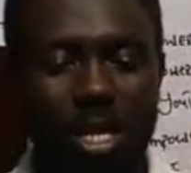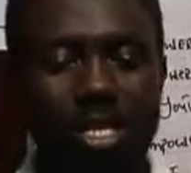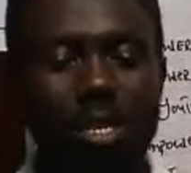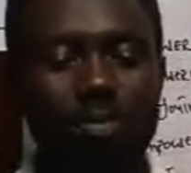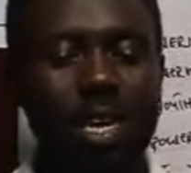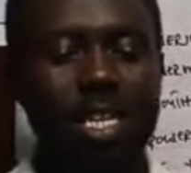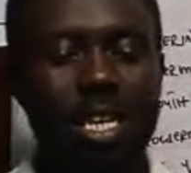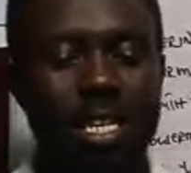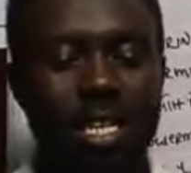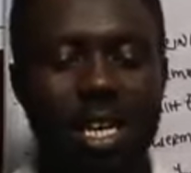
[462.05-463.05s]
Then
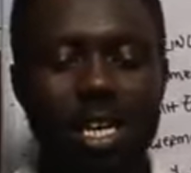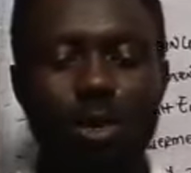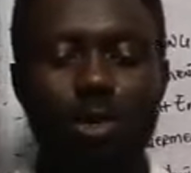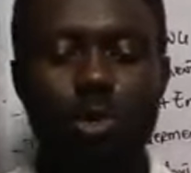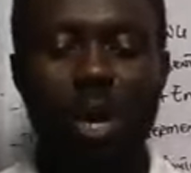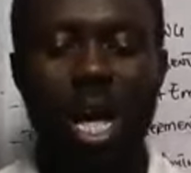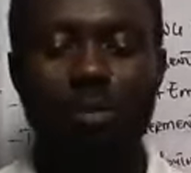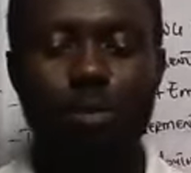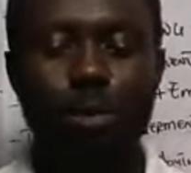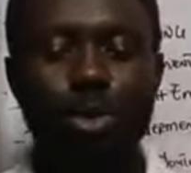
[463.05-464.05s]
finally, it also
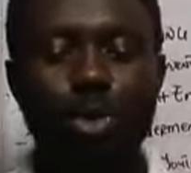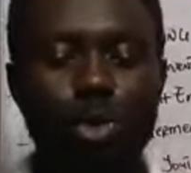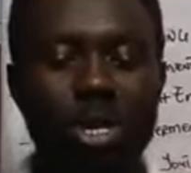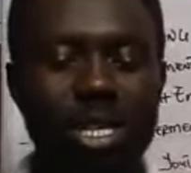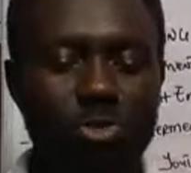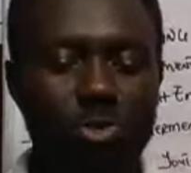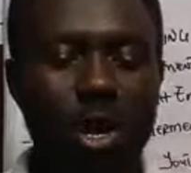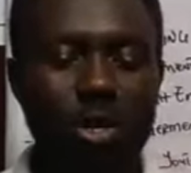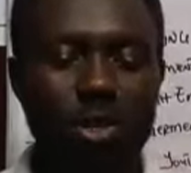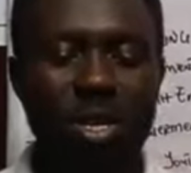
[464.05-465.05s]
have good training
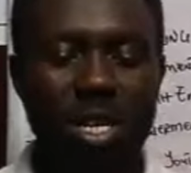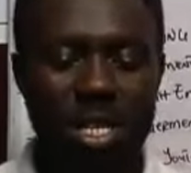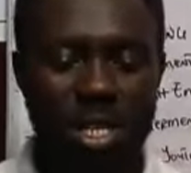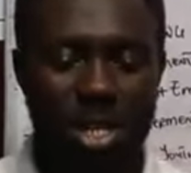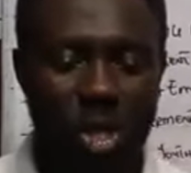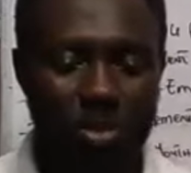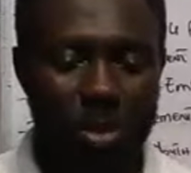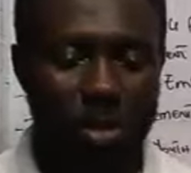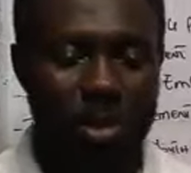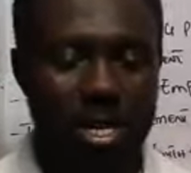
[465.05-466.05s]
ground on leadership,
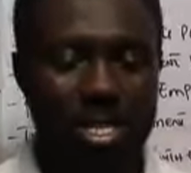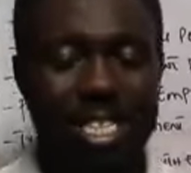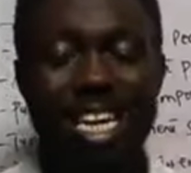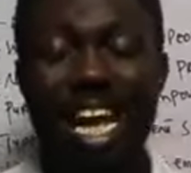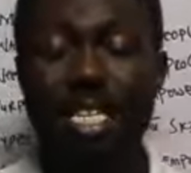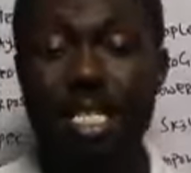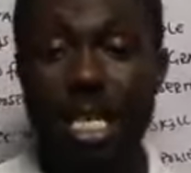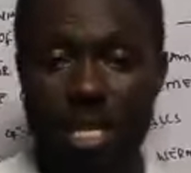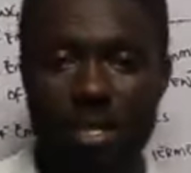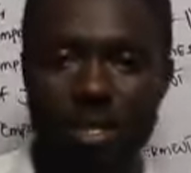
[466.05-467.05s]
governance, and
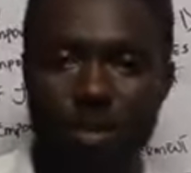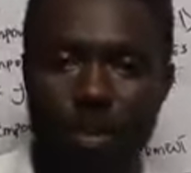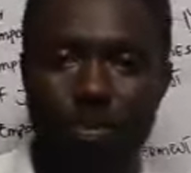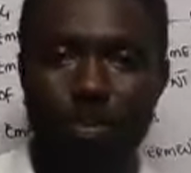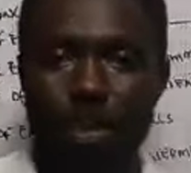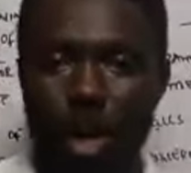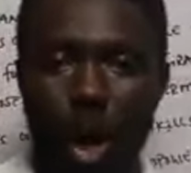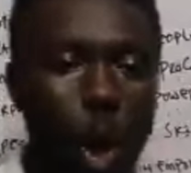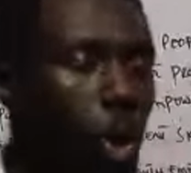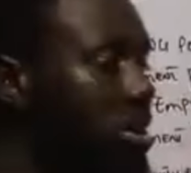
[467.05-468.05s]
excellence.
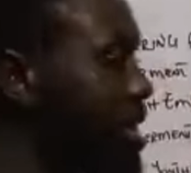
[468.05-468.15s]
All